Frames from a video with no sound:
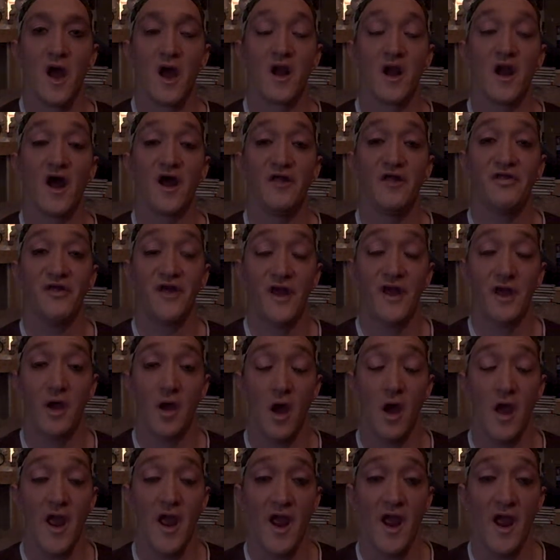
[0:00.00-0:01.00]
And I think
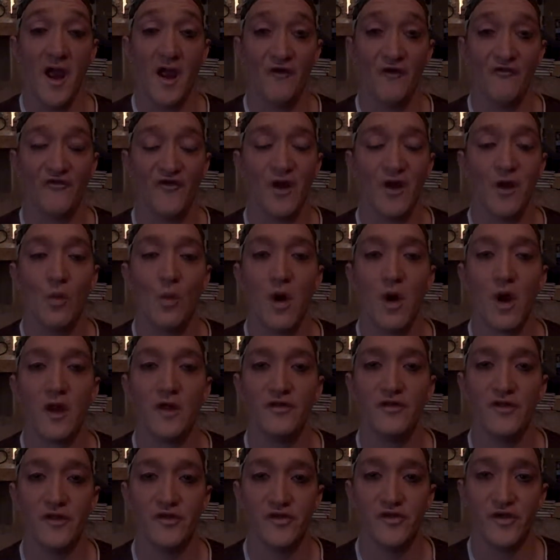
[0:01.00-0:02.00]
every one
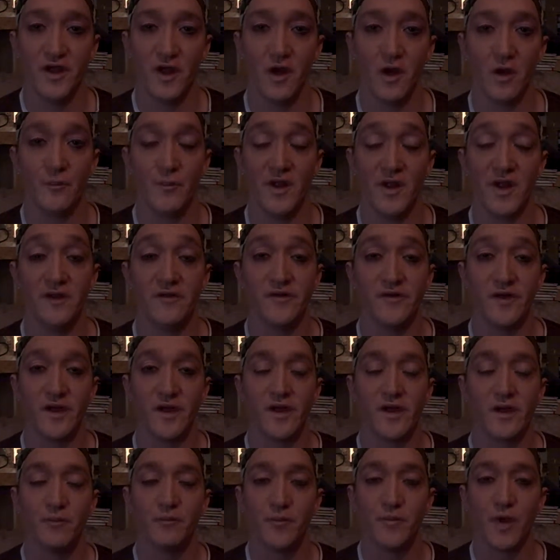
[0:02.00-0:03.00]
of the
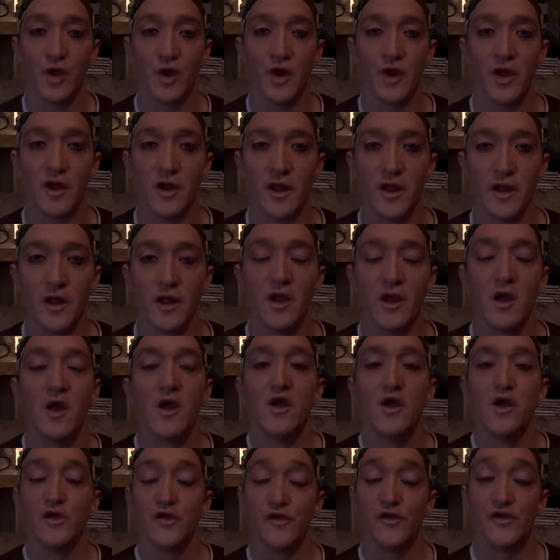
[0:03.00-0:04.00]
GLBT community
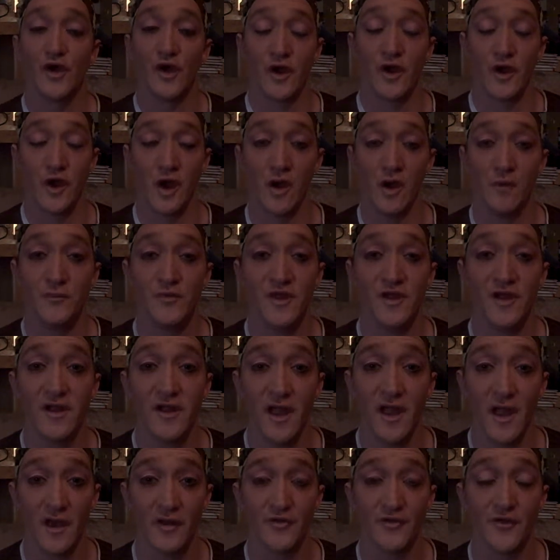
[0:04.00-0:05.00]
should come
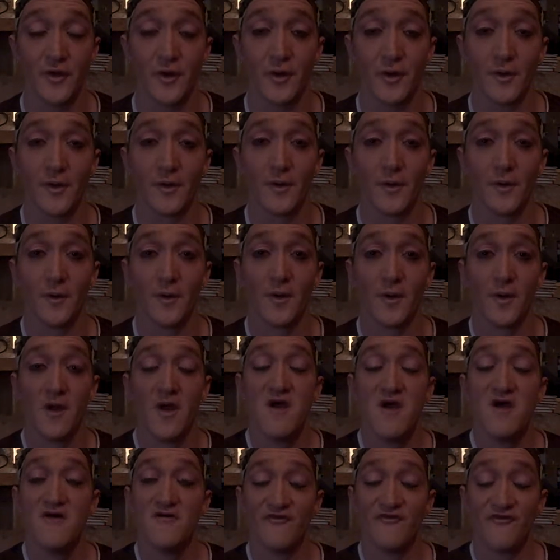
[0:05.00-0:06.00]
together,
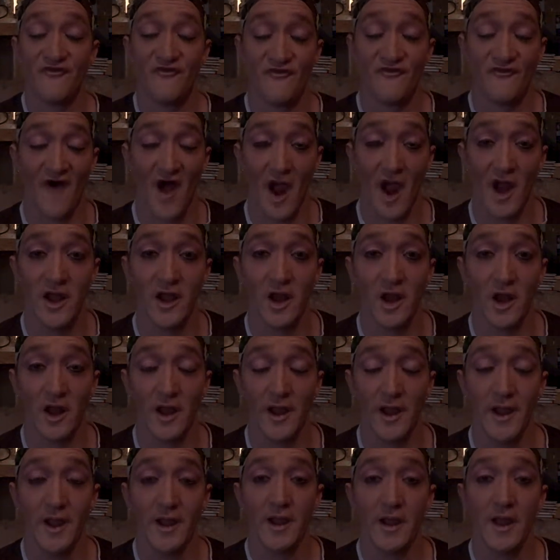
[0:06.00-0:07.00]

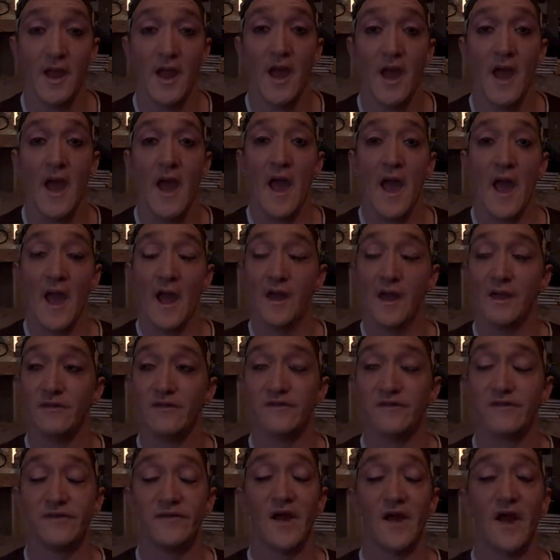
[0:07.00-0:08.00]
finally,
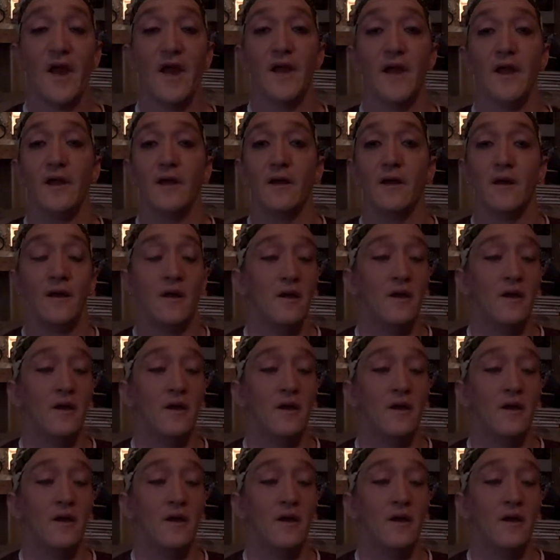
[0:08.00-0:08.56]
and say,